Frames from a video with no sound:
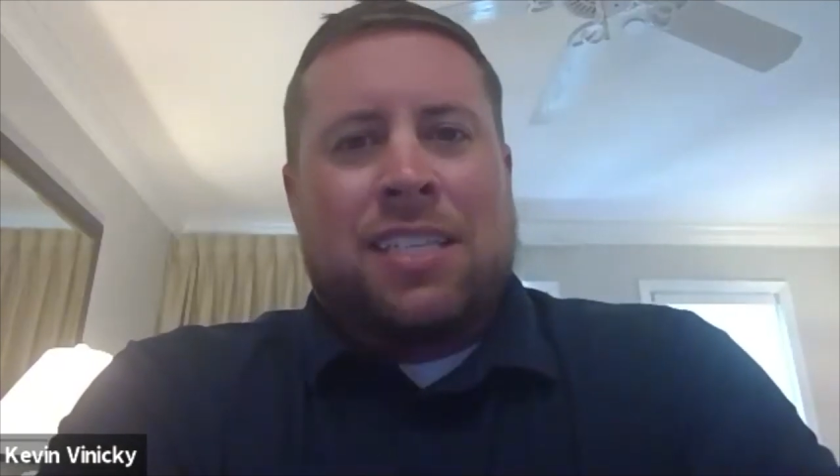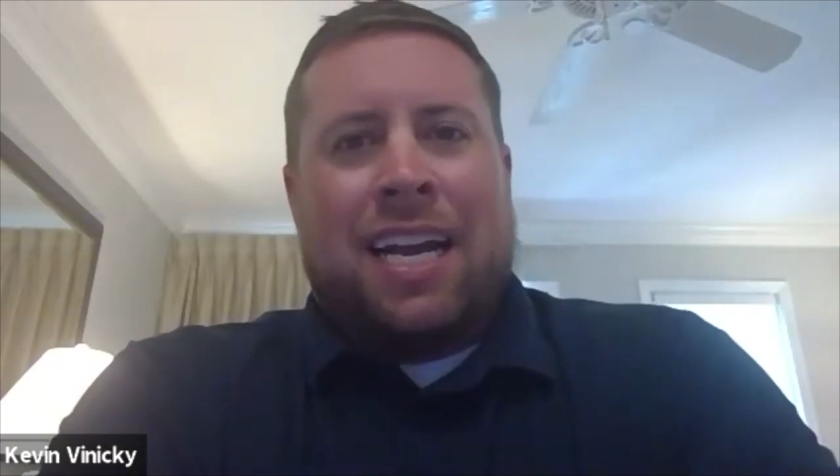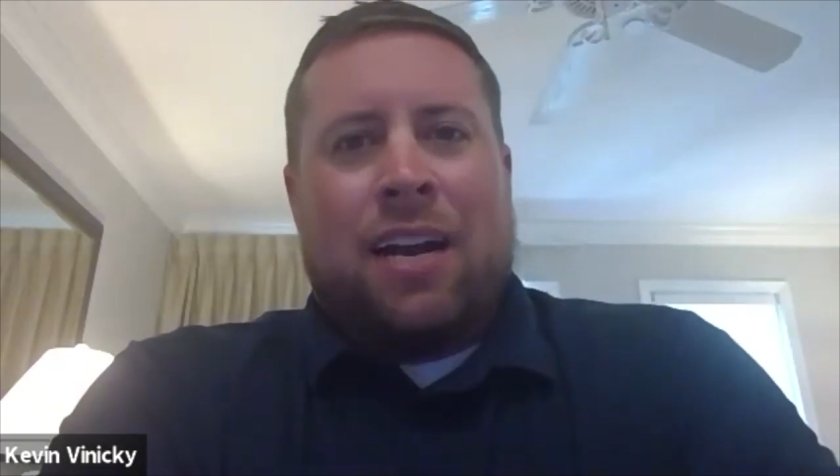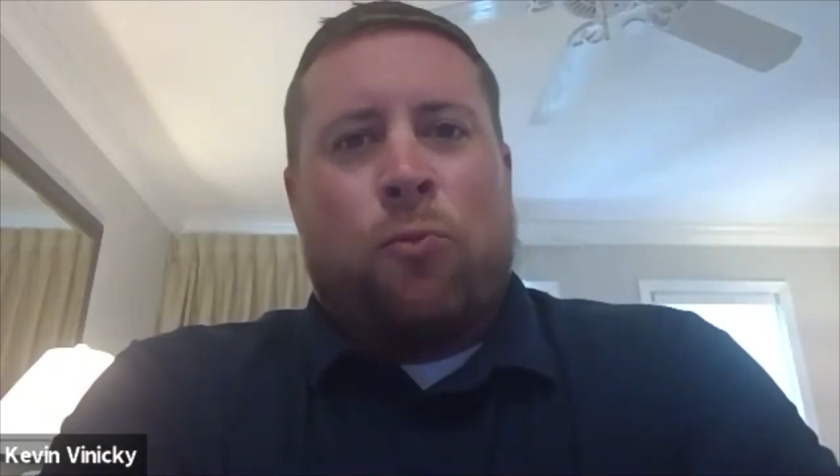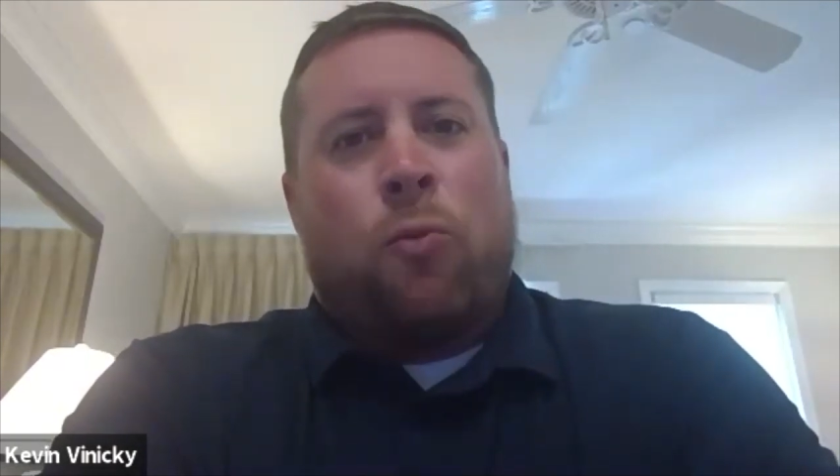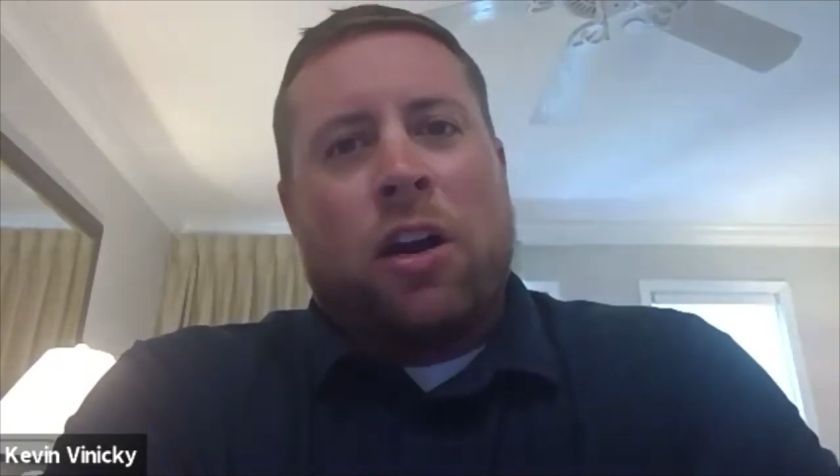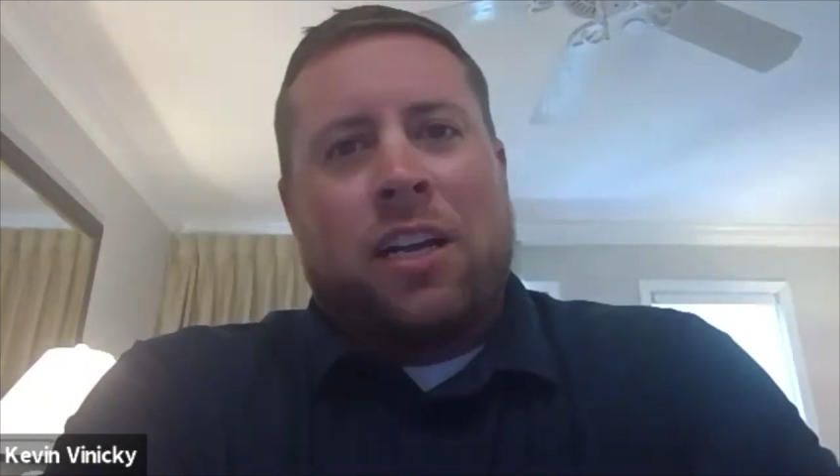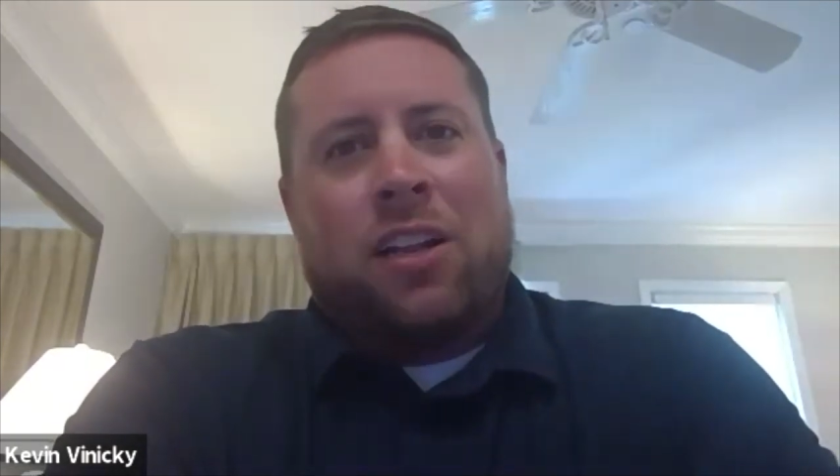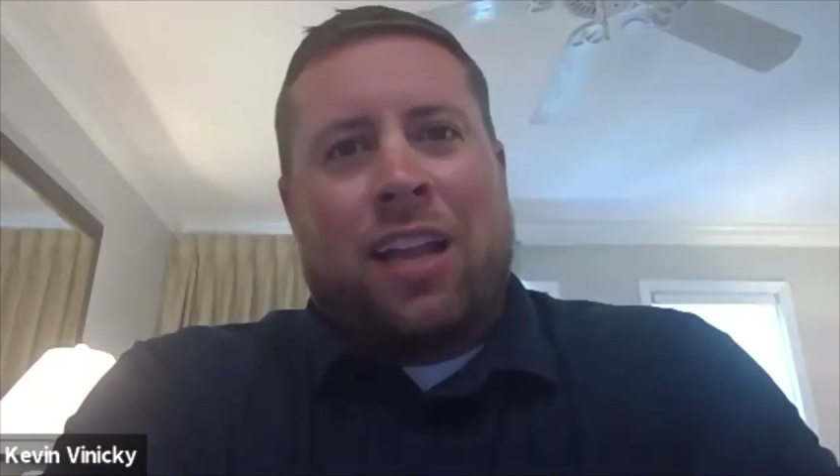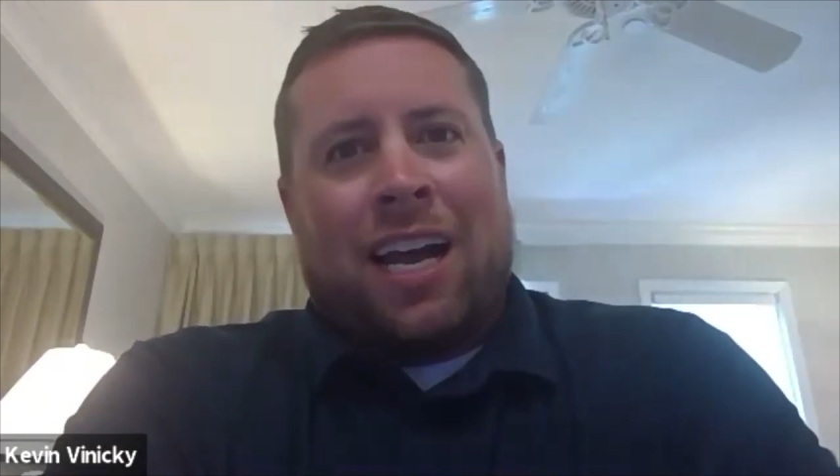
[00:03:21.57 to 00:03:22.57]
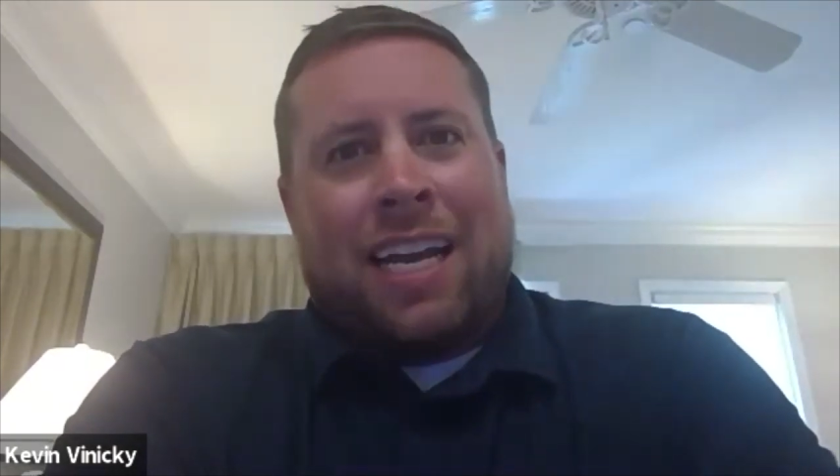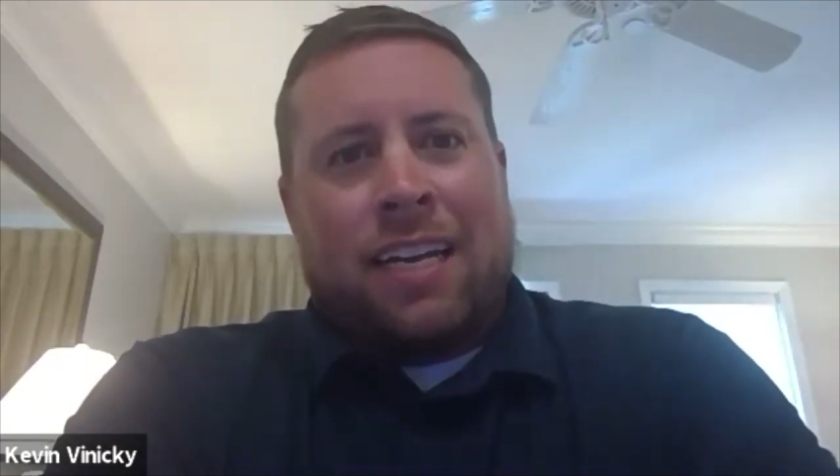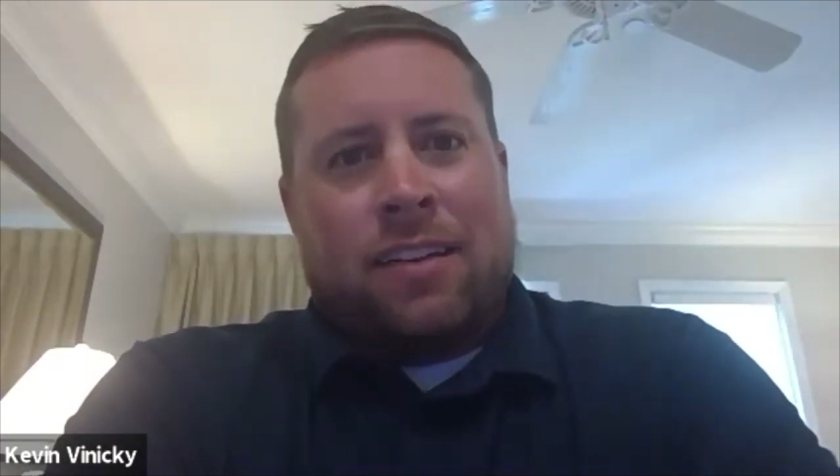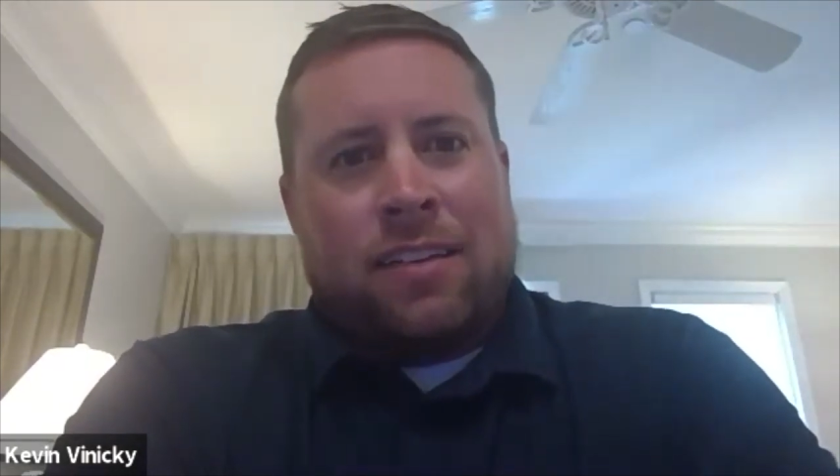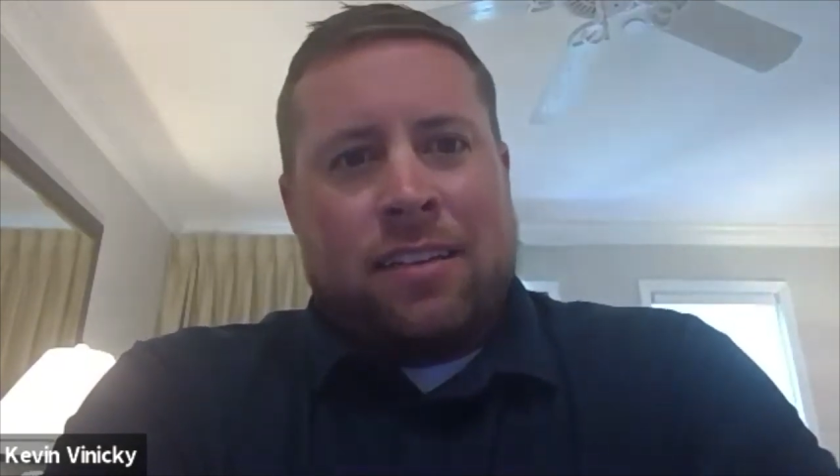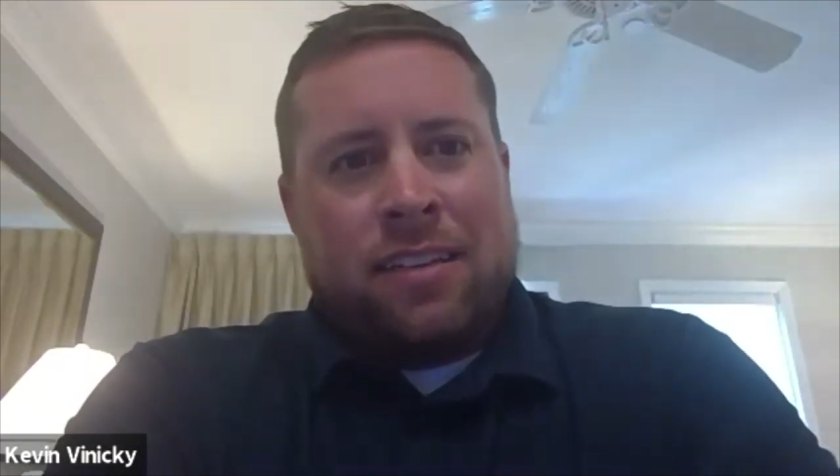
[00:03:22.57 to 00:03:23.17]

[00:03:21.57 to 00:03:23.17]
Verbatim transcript: I had one client.